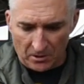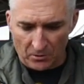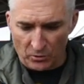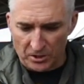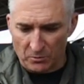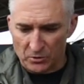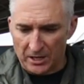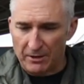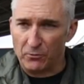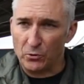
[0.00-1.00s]
I recently was
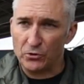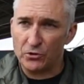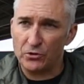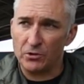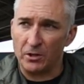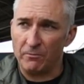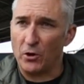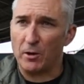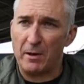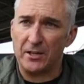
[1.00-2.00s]
an Air Force,
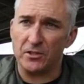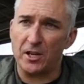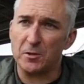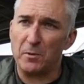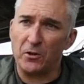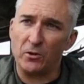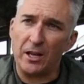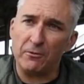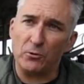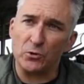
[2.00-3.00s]
invited back as a guest speaker, an
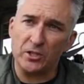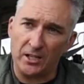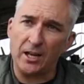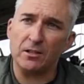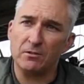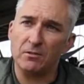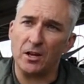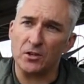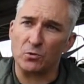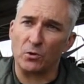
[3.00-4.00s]
Air Force cadet
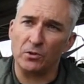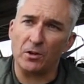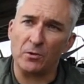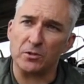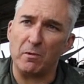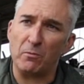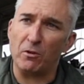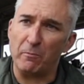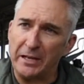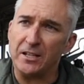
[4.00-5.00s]
uh, squadron I was a member
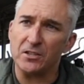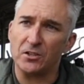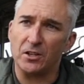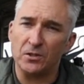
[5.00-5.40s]
of many years ago.